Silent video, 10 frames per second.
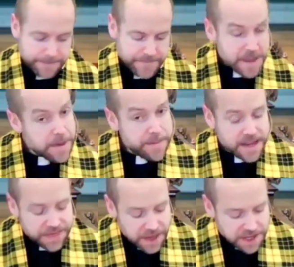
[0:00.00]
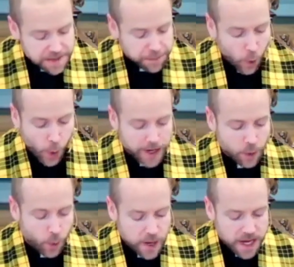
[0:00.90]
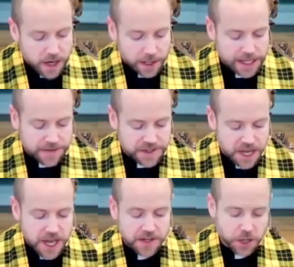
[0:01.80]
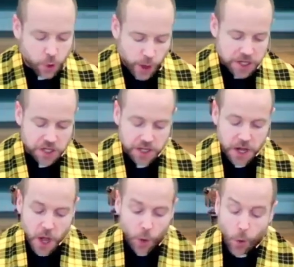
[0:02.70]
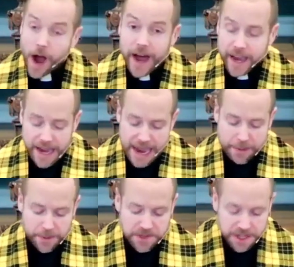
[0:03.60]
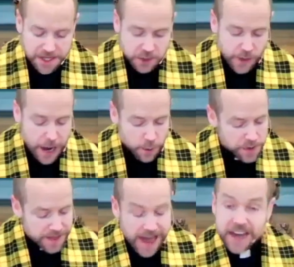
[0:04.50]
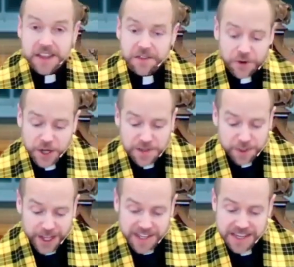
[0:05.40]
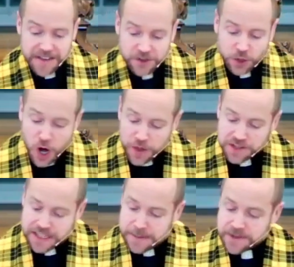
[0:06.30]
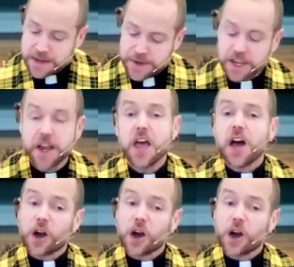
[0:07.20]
And maybe at this point, we are left to question why Abram sticks around with God in the first place. After all, this seems to be a